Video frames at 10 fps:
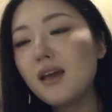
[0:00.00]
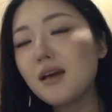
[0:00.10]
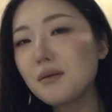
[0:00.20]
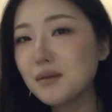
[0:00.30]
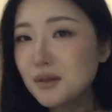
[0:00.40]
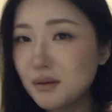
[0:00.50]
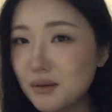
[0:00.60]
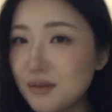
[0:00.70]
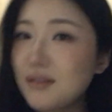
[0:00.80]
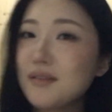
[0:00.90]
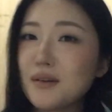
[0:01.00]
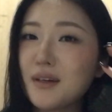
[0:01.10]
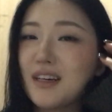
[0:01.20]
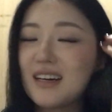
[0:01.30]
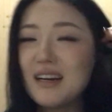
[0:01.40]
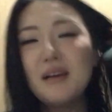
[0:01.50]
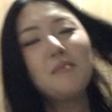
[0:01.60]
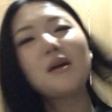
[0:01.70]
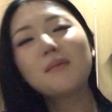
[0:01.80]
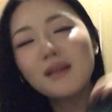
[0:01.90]
and also for
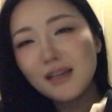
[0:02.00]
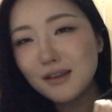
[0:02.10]
maybe, like,